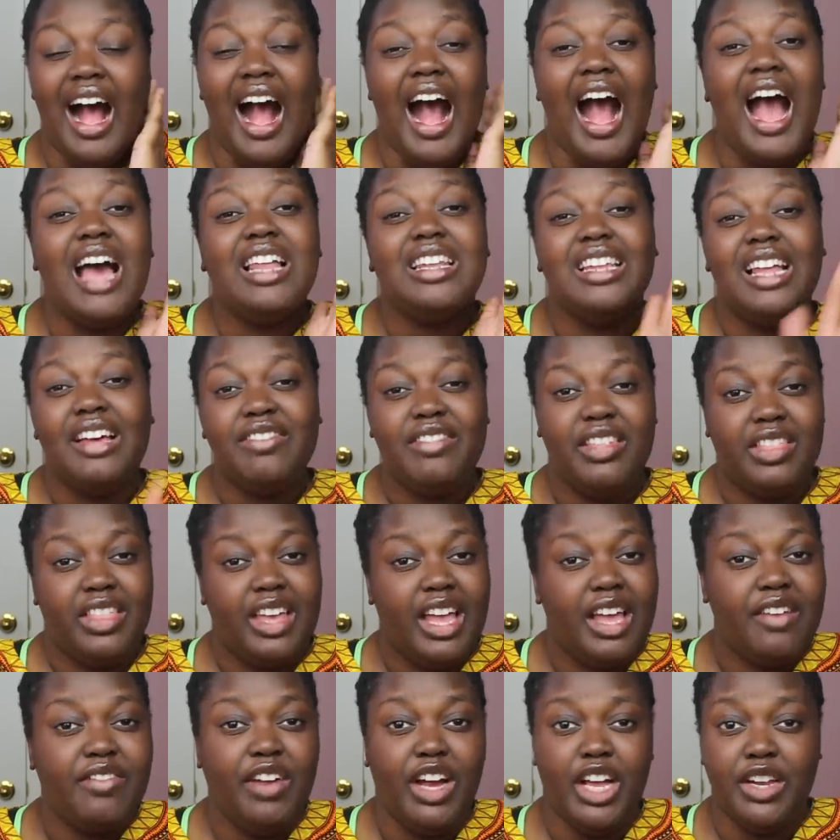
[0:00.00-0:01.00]
I love that they
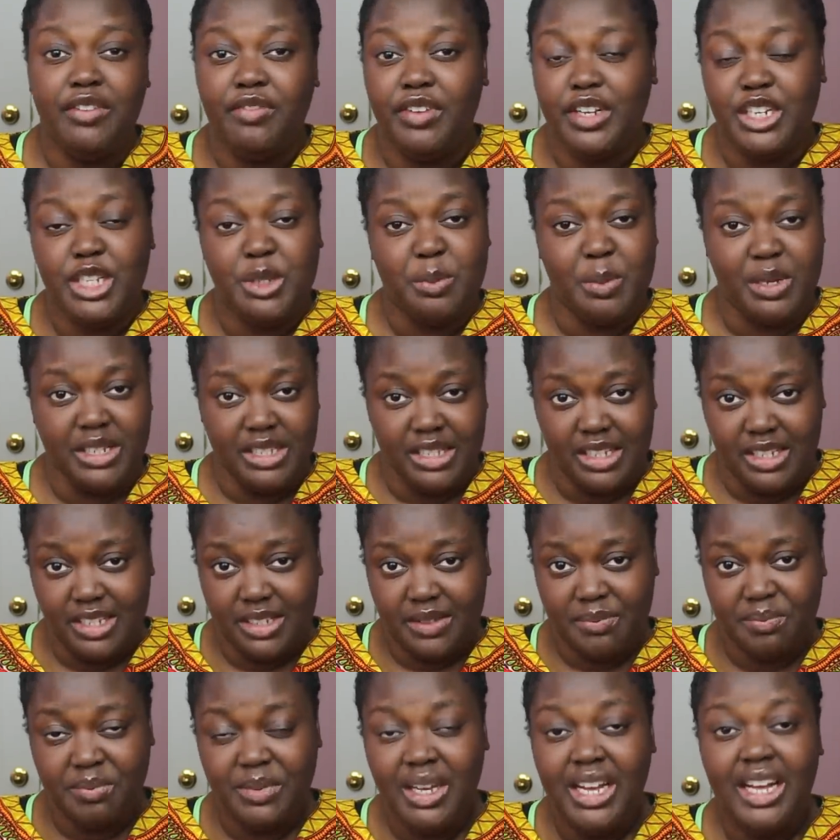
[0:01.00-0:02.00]
have unfinished
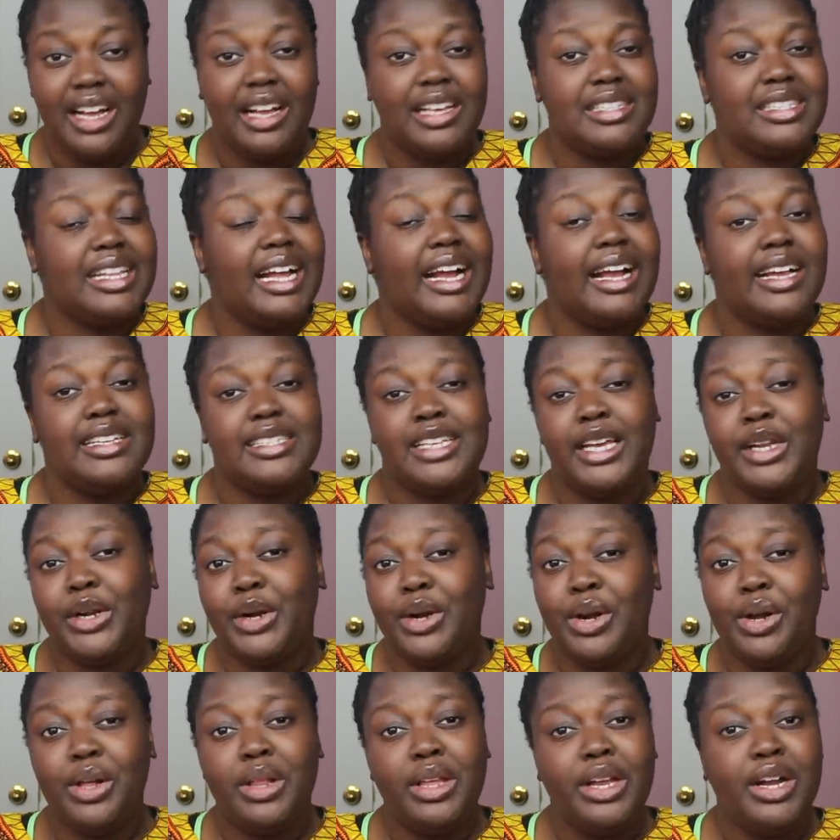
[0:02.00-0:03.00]
business. Because like I said
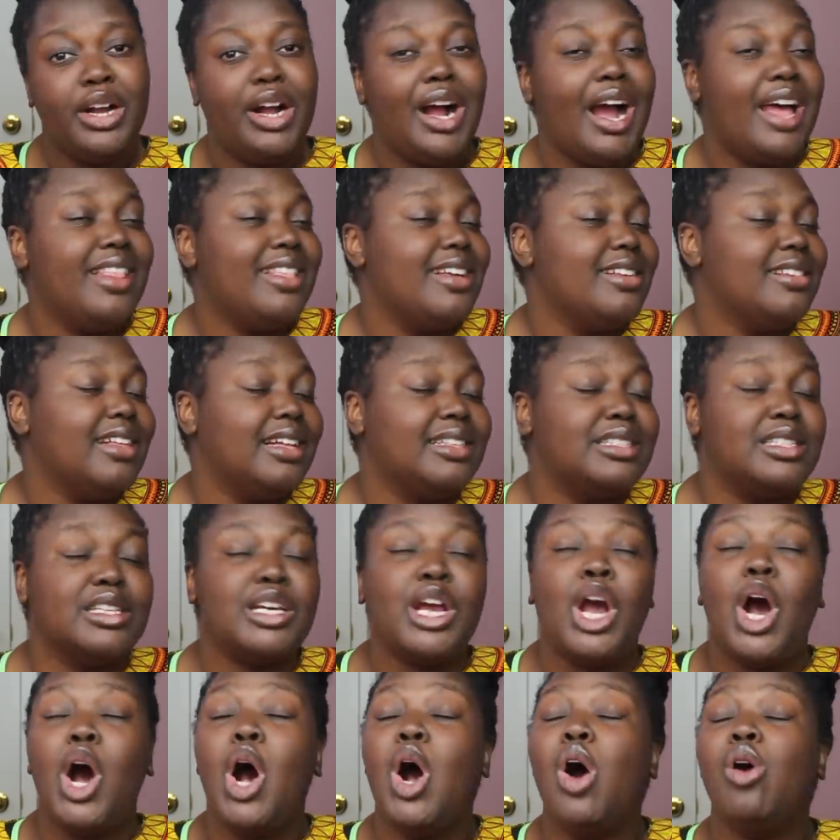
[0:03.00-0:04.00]
earlier, I think that's
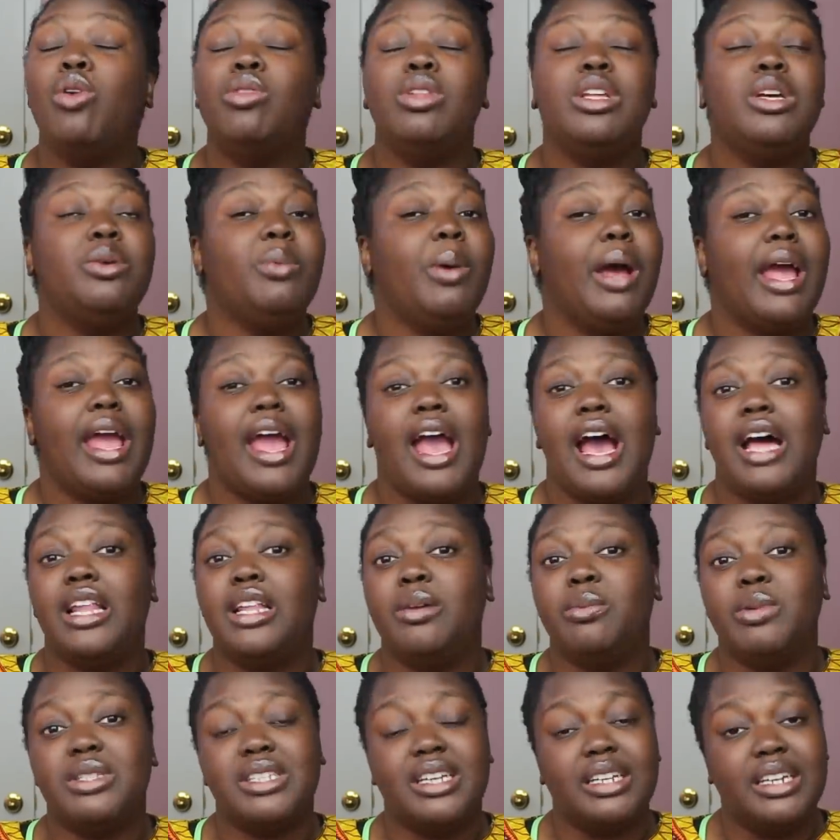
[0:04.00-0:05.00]
the only way
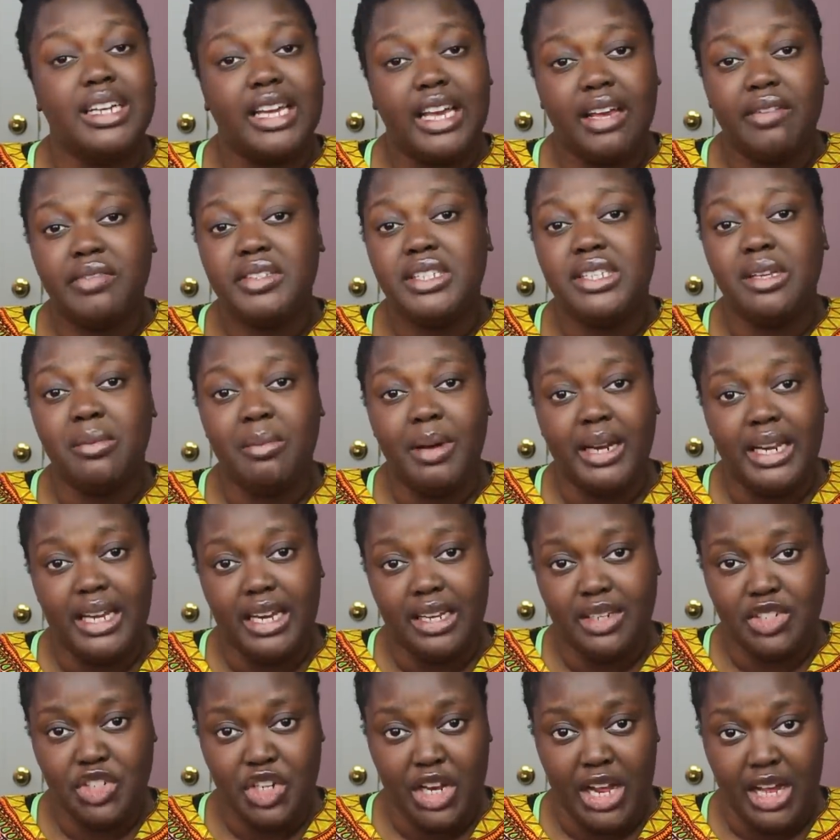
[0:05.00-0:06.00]
Ella was going to give somebody
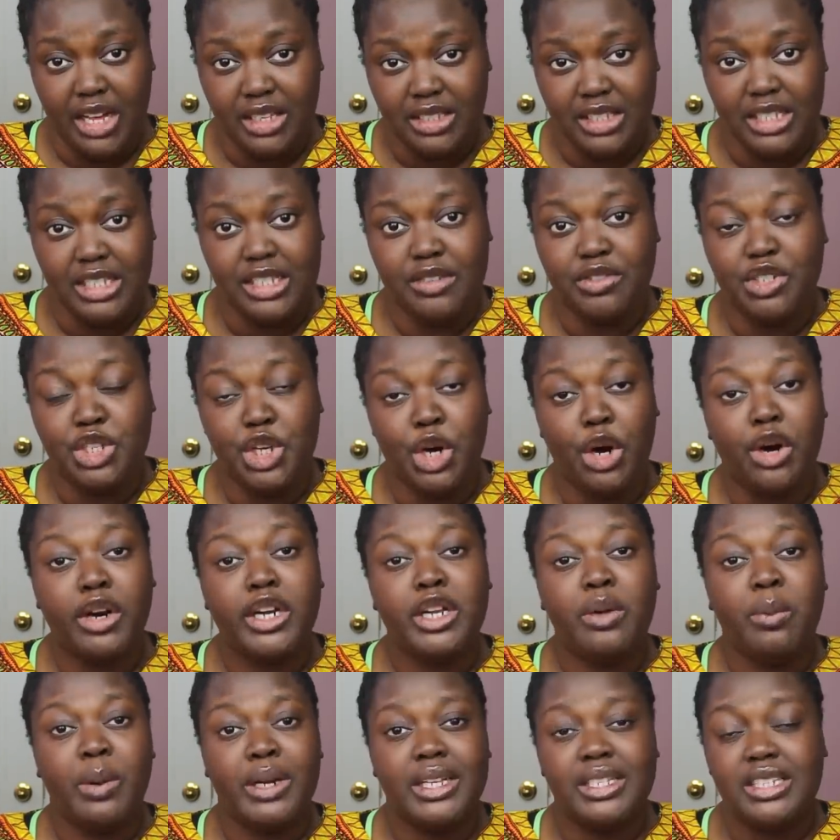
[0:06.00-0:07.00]
a chance, is if she
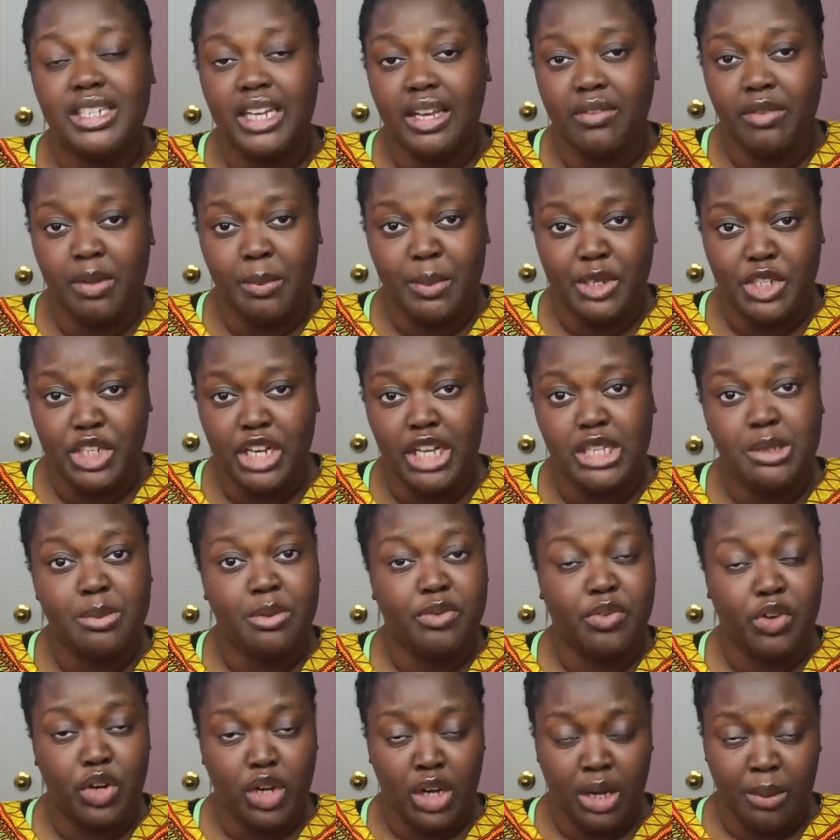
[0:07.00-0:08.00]
already wanted to give him a chance
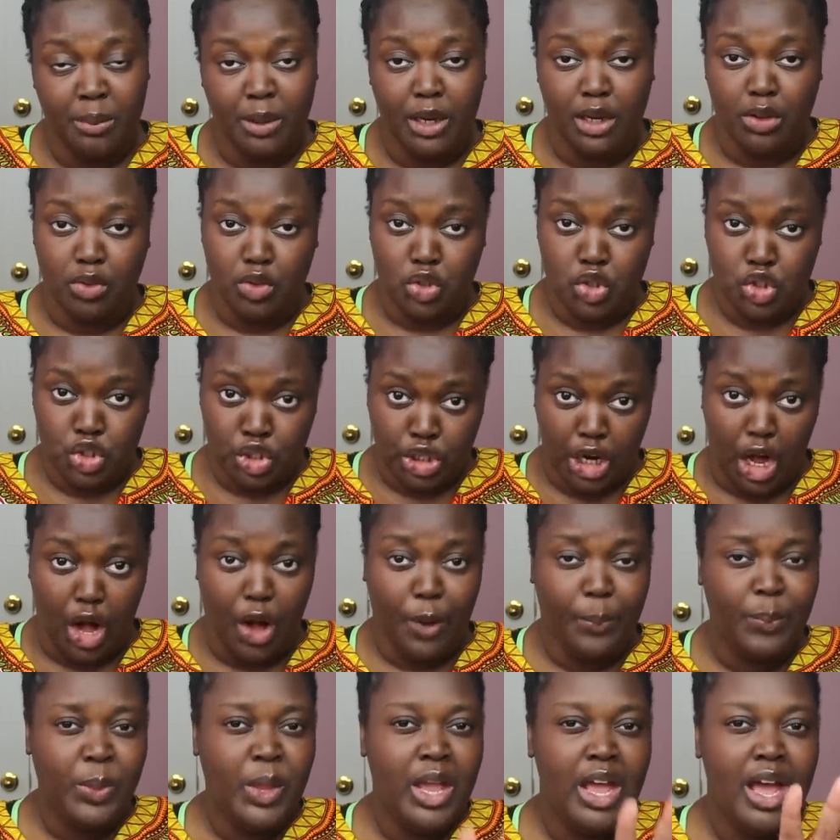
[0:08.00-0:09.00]
before coming on the
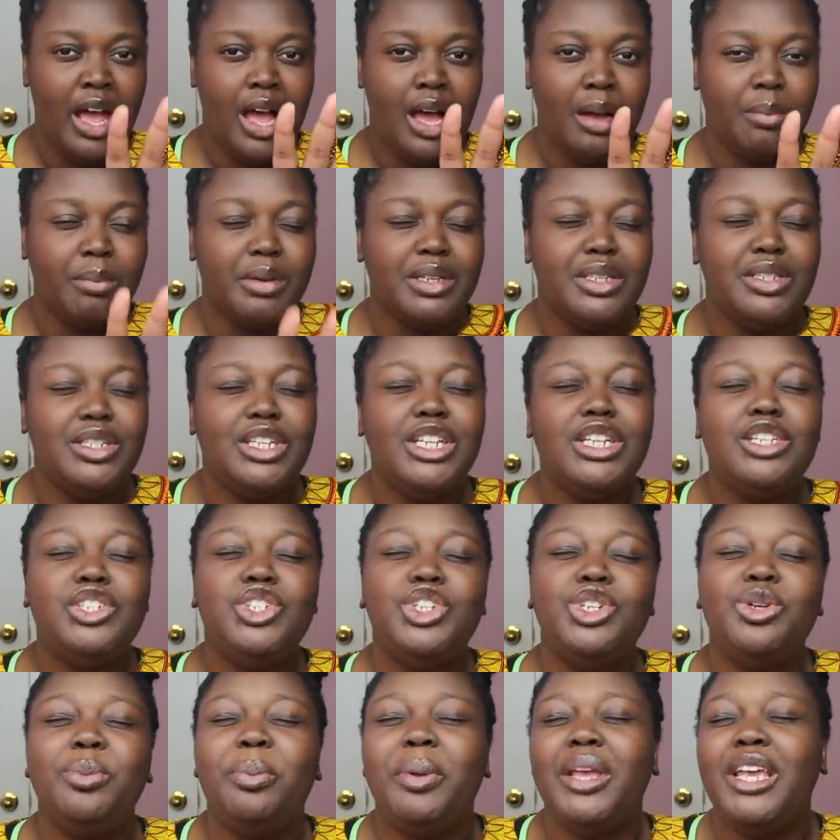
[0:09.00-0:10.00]
show. But did
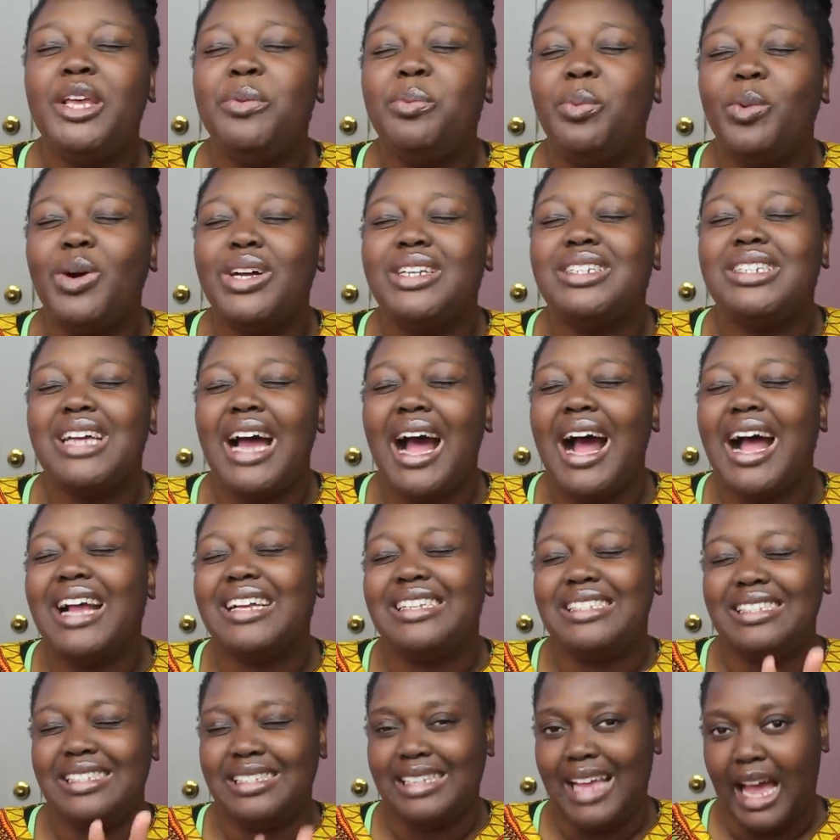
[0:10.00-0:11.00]
you peep what Ty
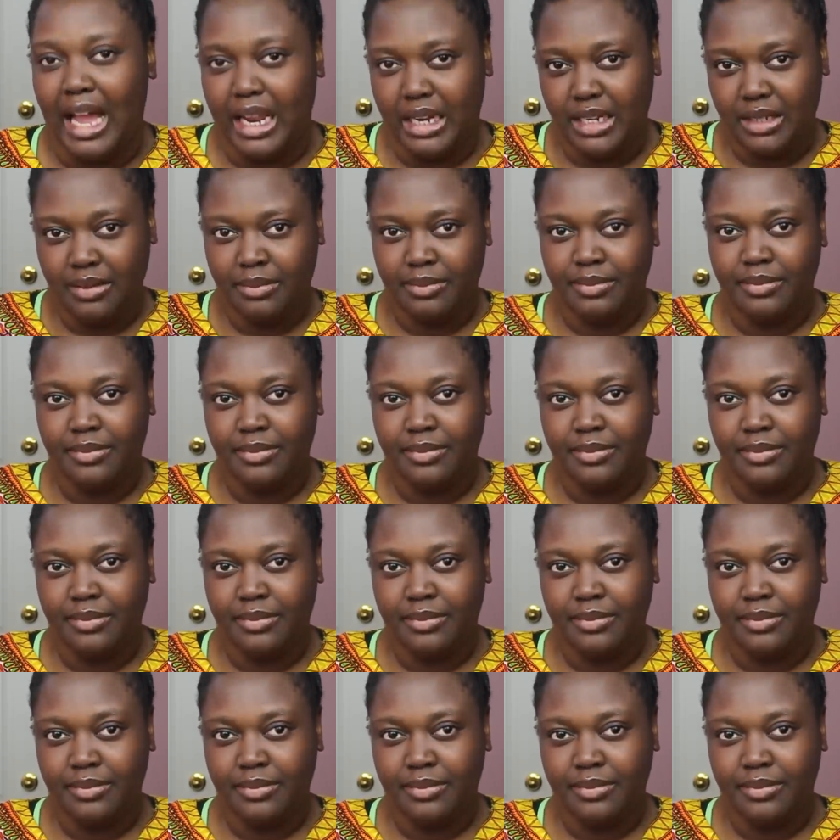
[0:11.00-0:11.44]
said?